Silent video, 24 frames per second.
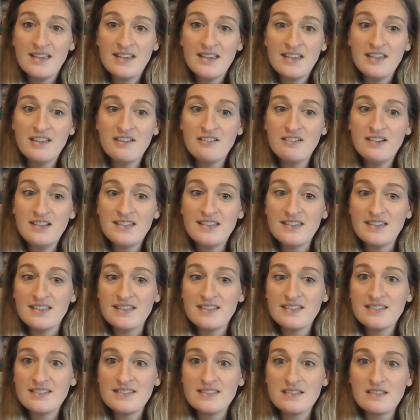Here he
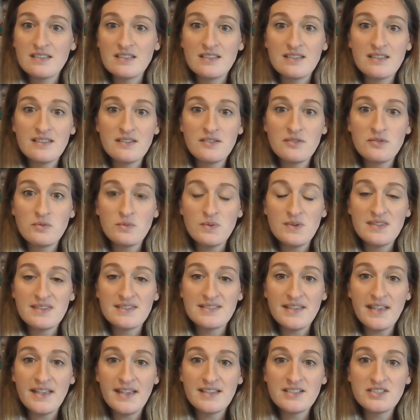is looking cute with
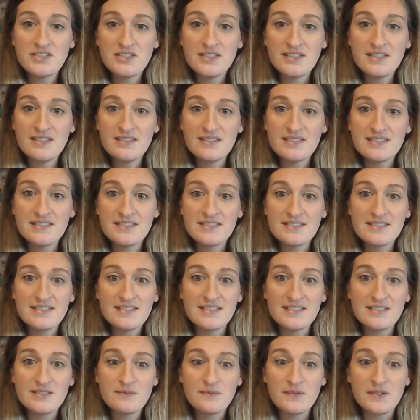his hedgie. This is
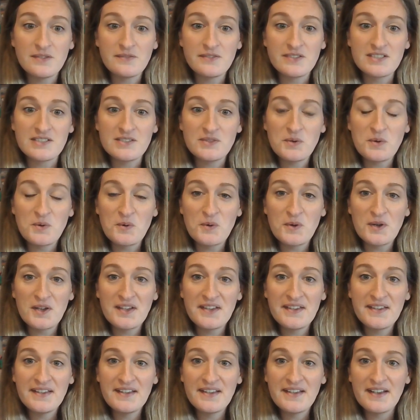his favorite
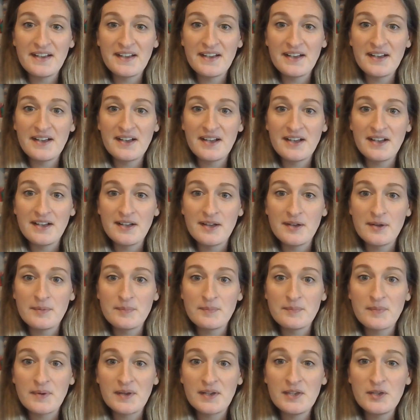toy.
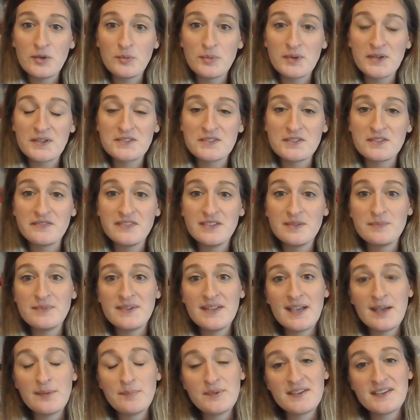Cute picture of him
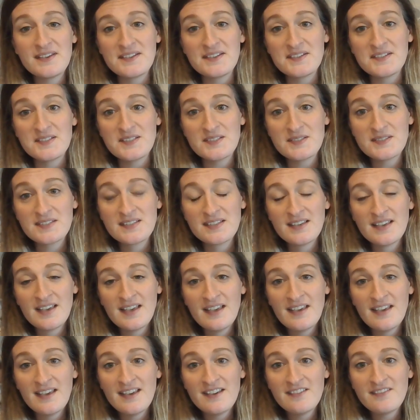napping in his
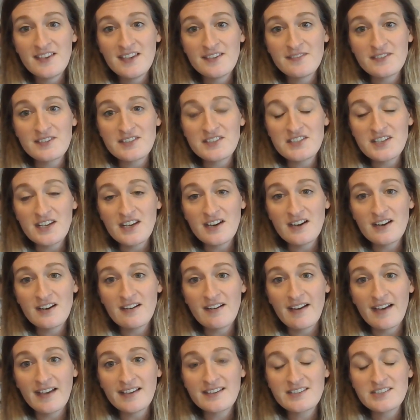favorite
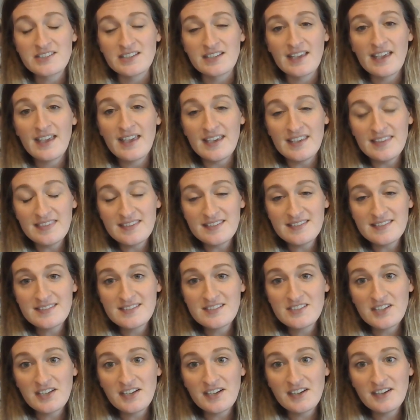chair. I actually hate this
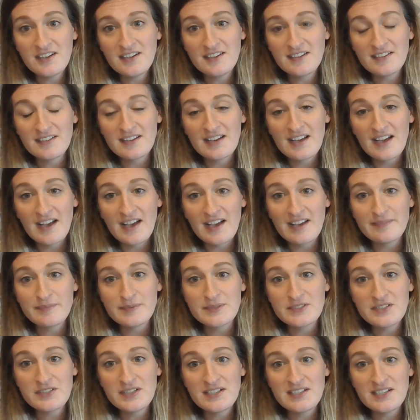chair. I've
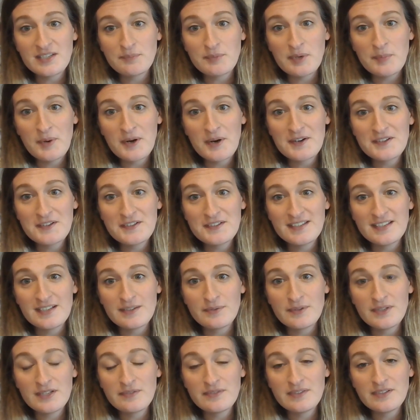been trying to get my partner to get
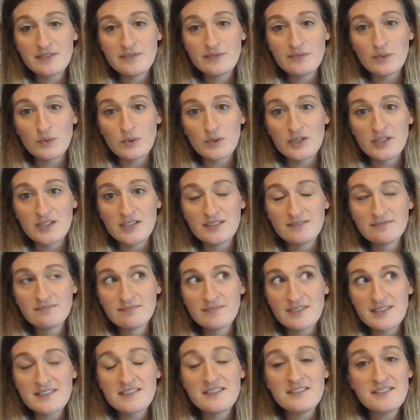rid of it for
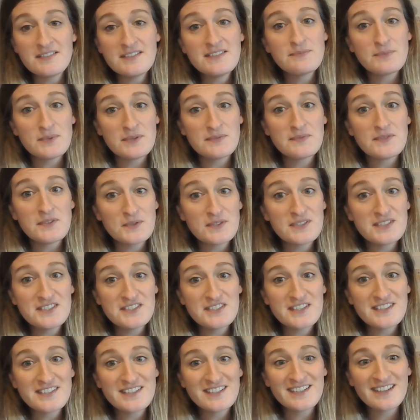as long as we've known each
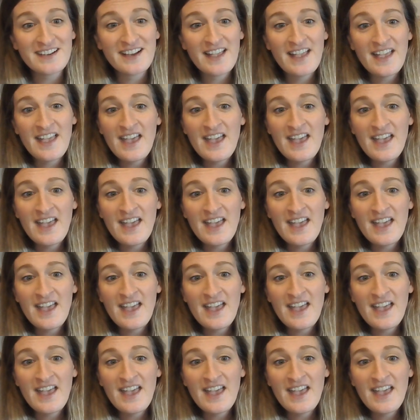other.